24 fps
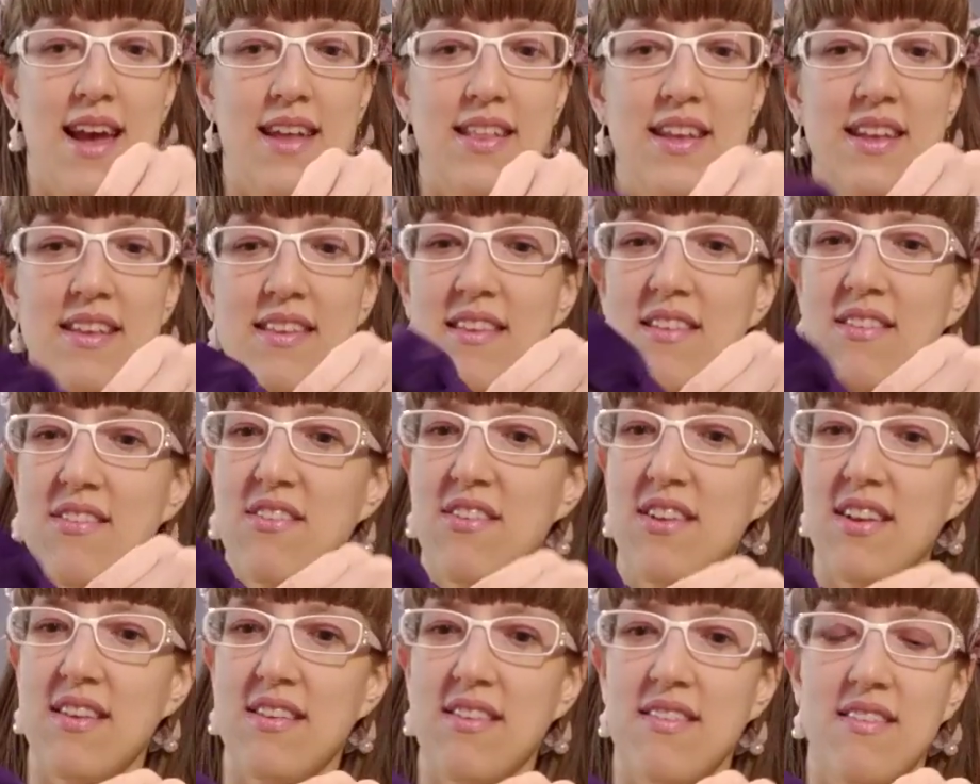And this is
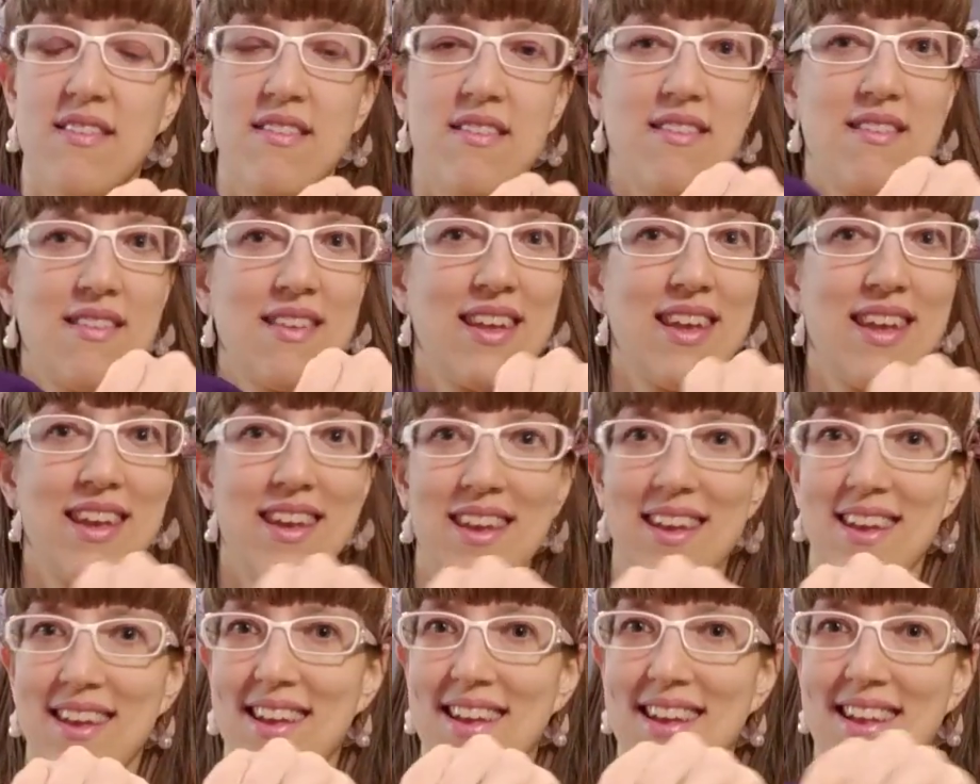just
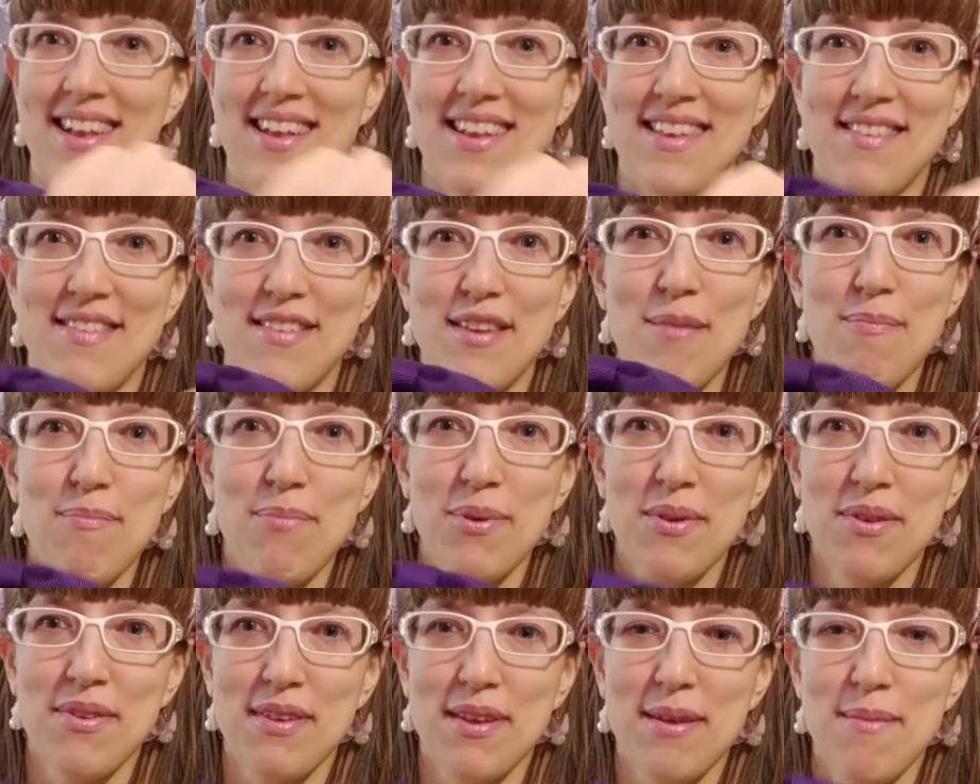
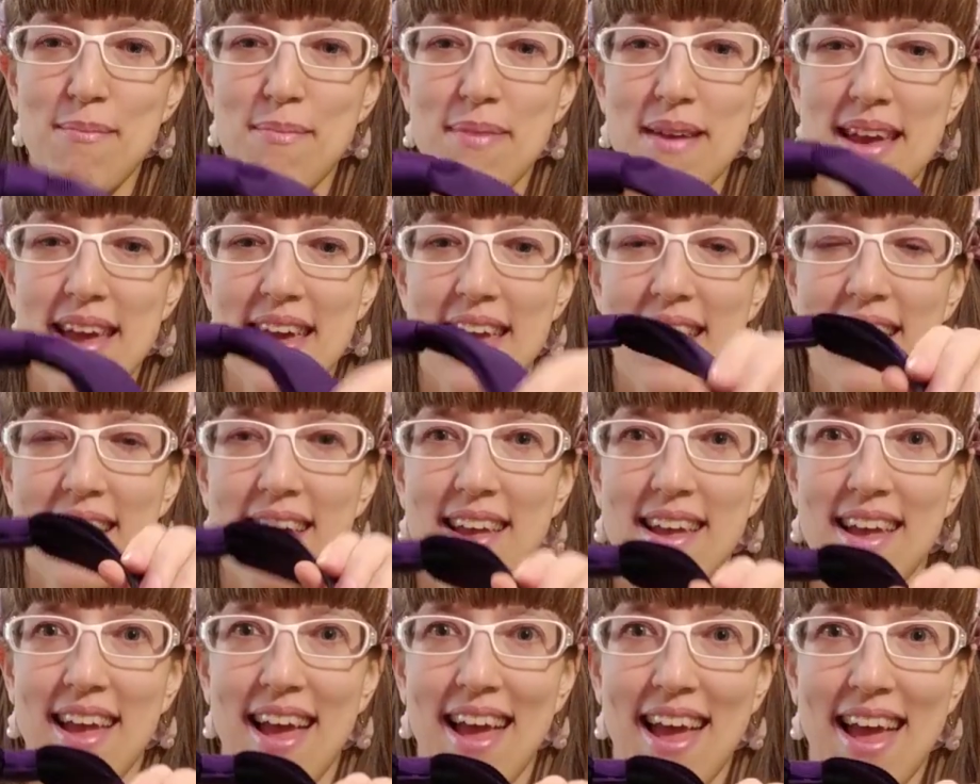simple as can be.
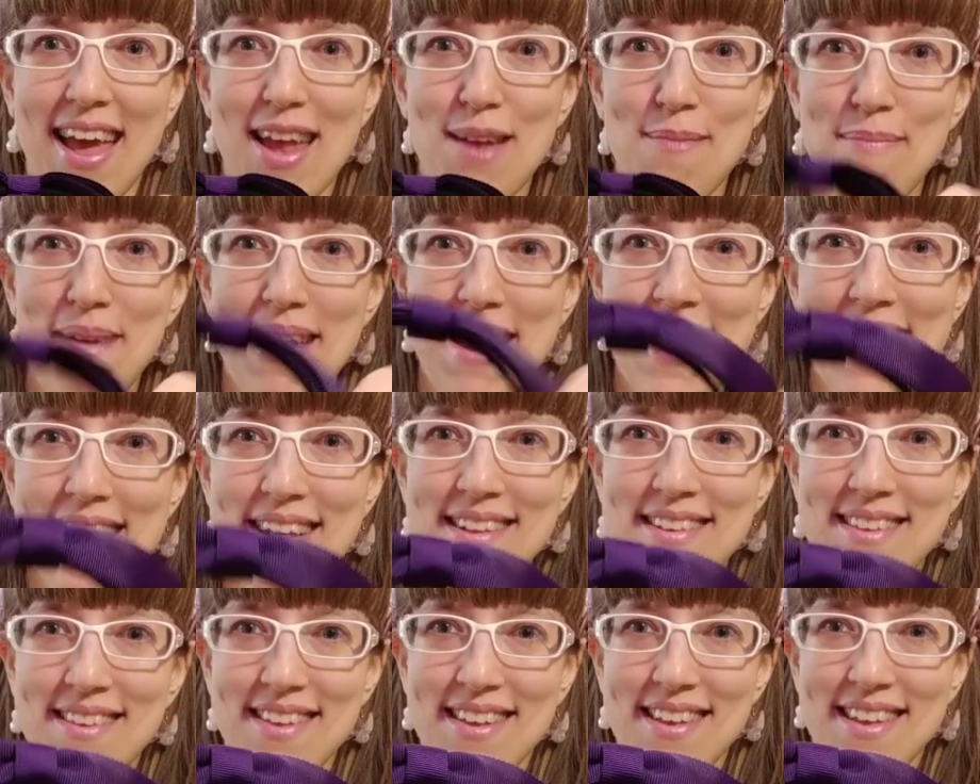A
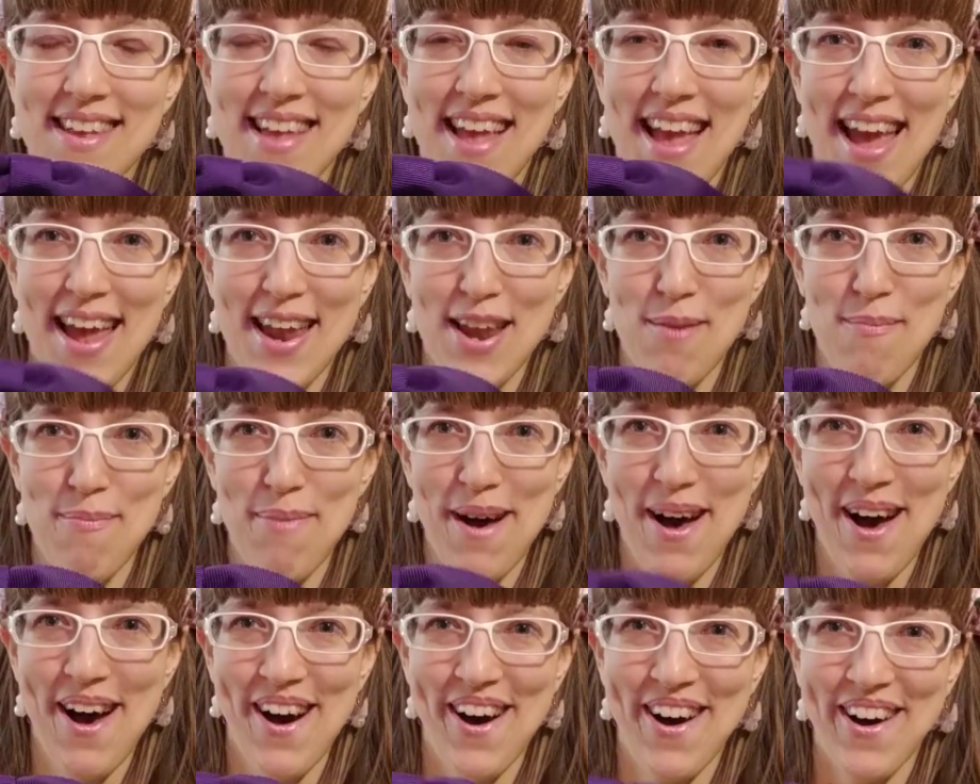headband and a
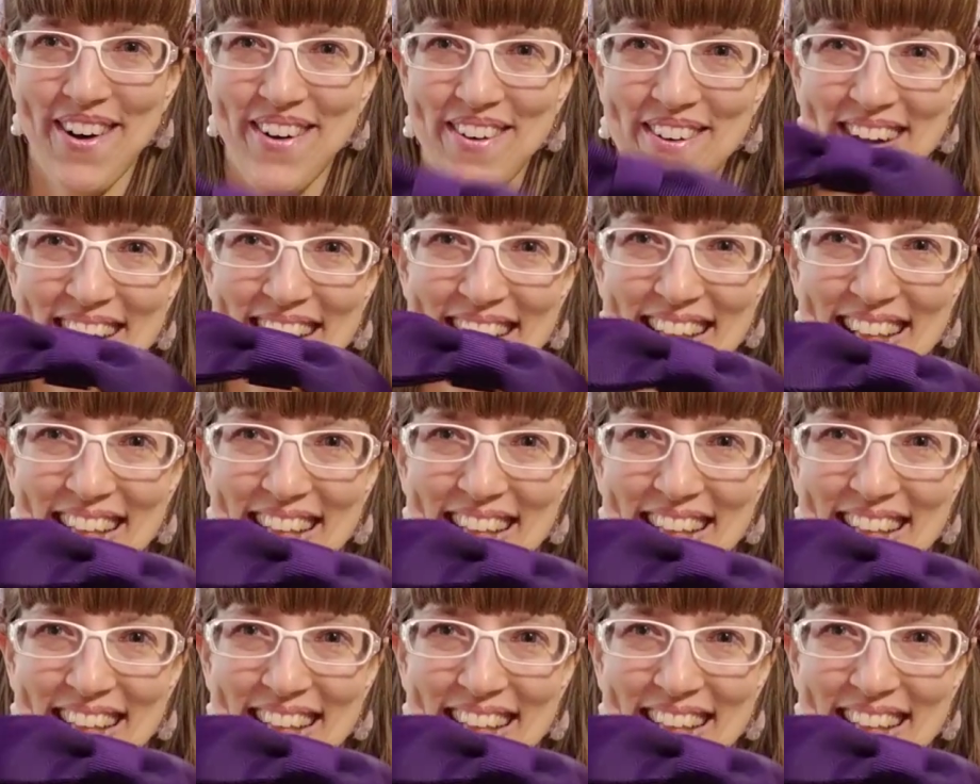bow.